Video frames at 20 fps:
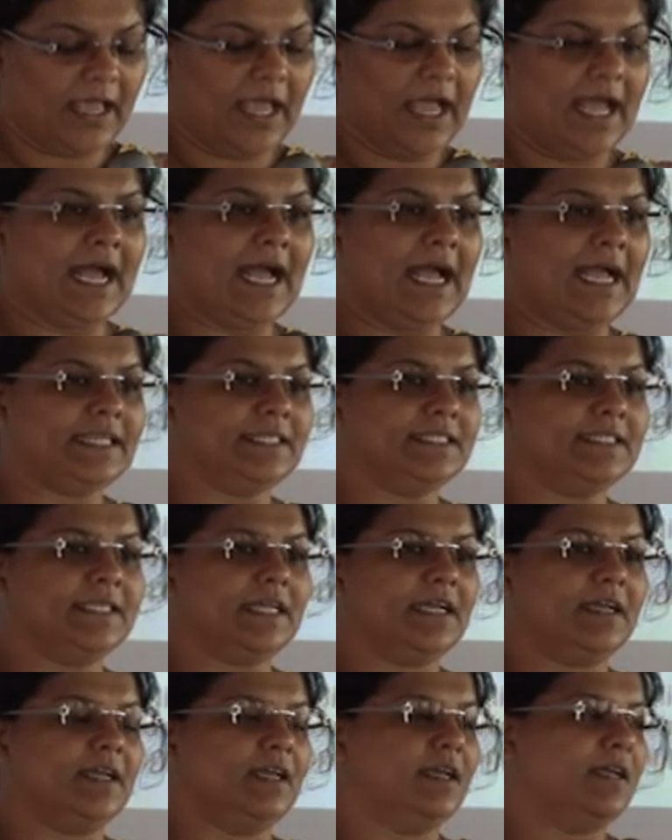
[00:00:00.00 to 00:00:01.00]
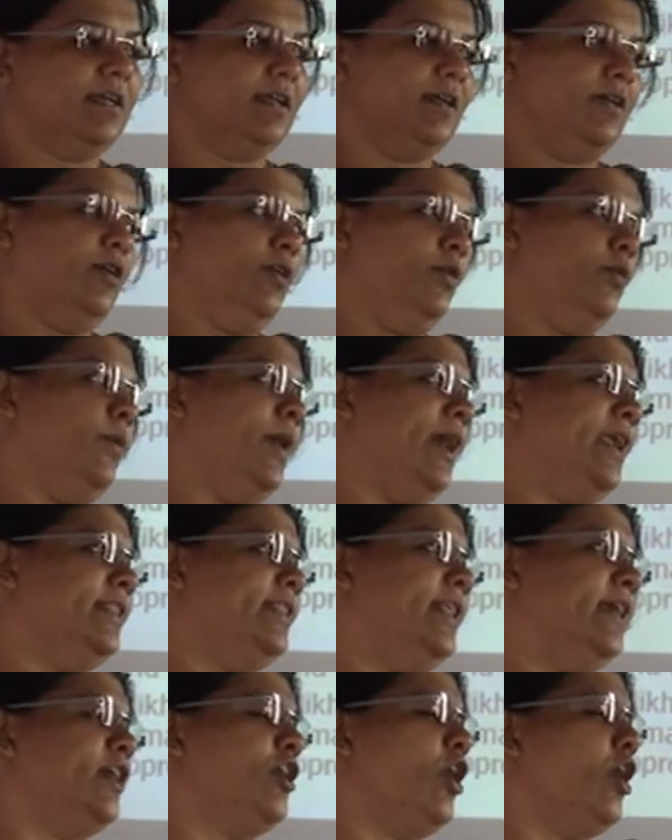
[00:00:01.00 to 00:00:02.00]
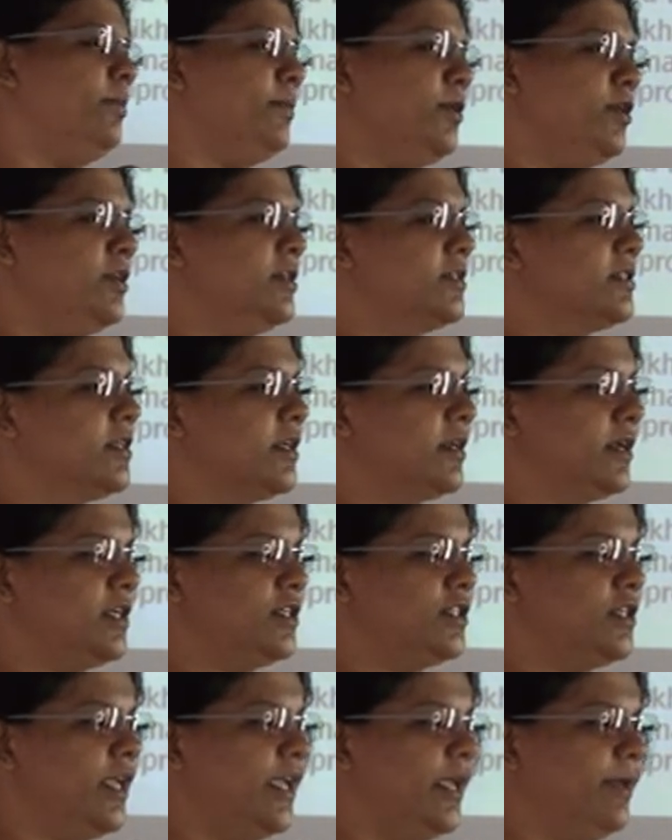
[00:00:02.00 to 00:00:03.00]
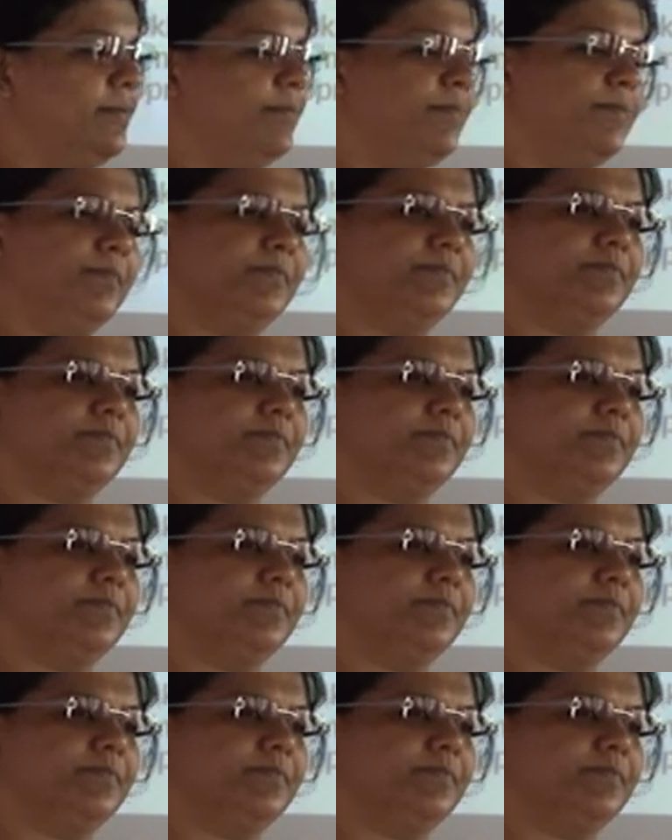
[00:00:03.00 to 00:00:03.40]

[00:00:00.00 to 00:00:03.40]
And when the communist regime